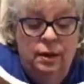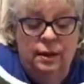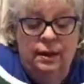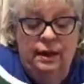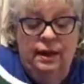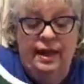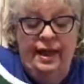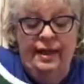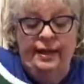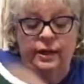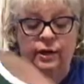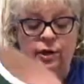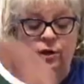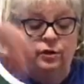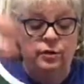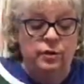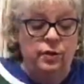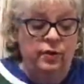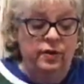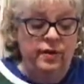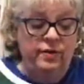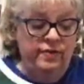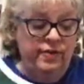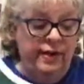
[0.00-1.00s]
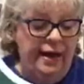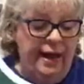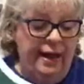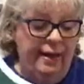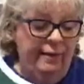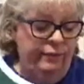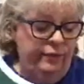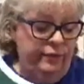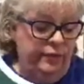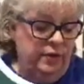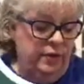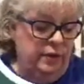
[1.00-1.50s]
Like, you don't even
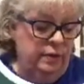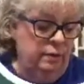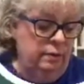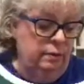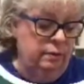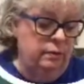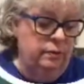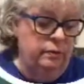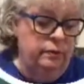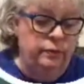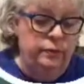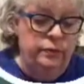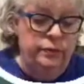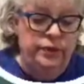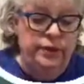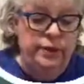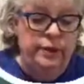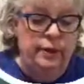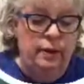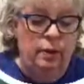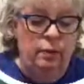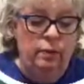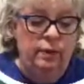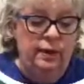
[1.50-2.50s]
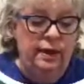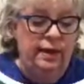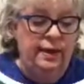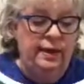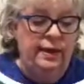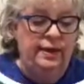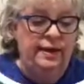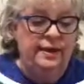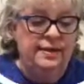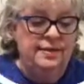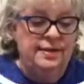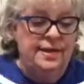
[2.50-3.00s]
have to, you know, get it
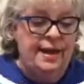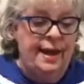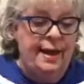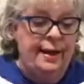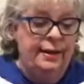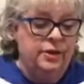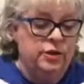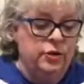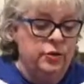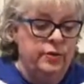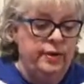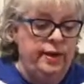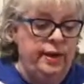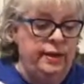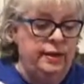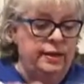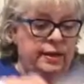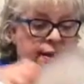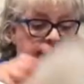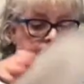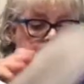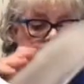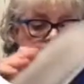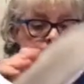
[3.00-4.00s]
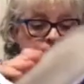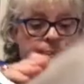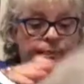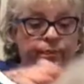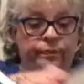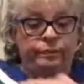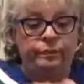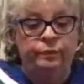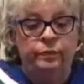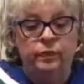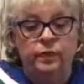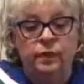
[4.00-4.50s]
exact or anything.
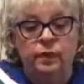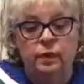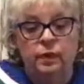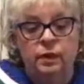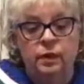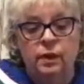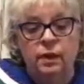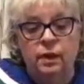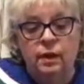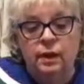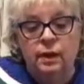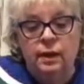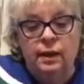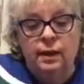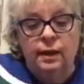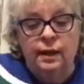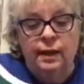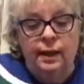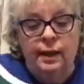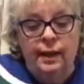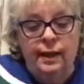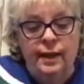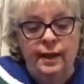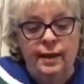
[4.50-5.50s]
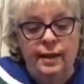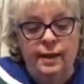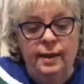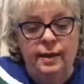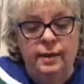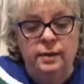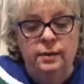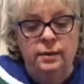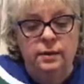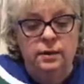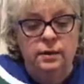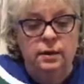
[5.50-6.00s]

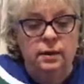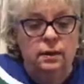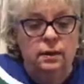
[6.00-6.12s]
And